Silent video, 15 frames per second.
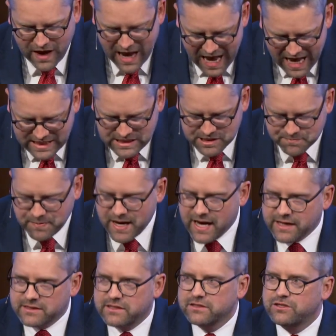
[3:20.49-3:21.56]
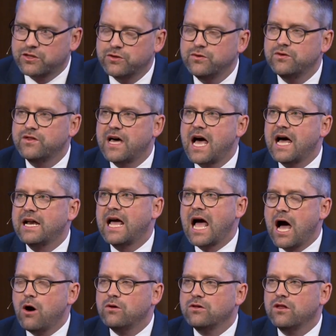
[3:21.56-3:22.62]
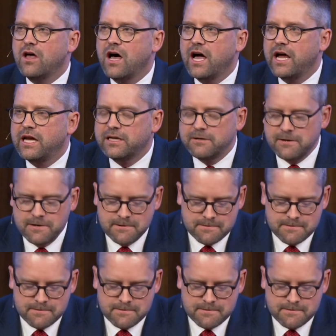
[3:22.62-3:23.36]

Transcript: aspect to that outline.